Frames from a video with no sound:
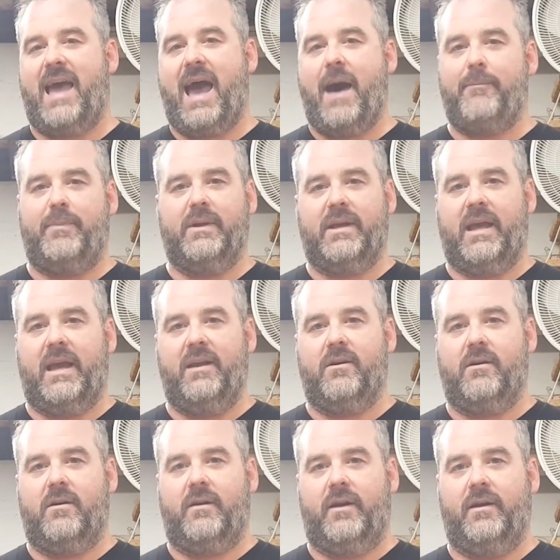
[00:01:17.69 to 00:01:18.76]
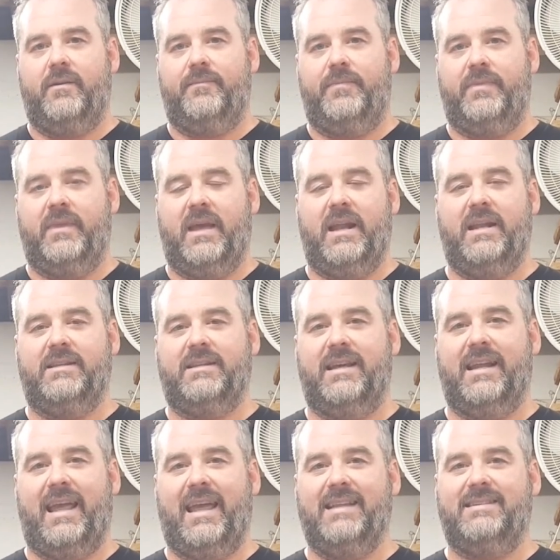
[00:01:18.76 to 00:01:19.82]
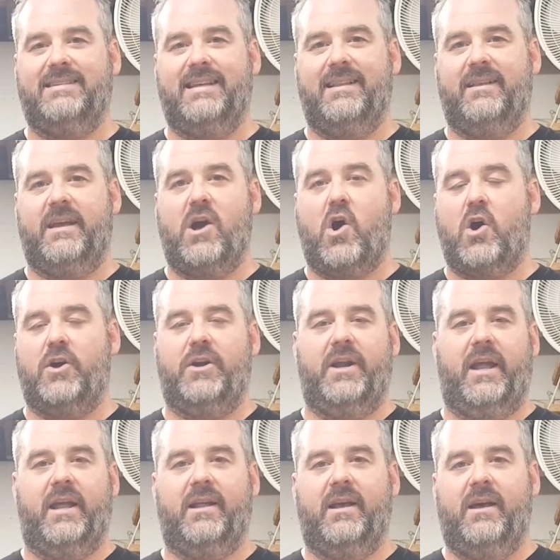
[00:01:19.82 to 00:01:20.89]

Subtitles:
applicator on it, and it's going to instantly harden it.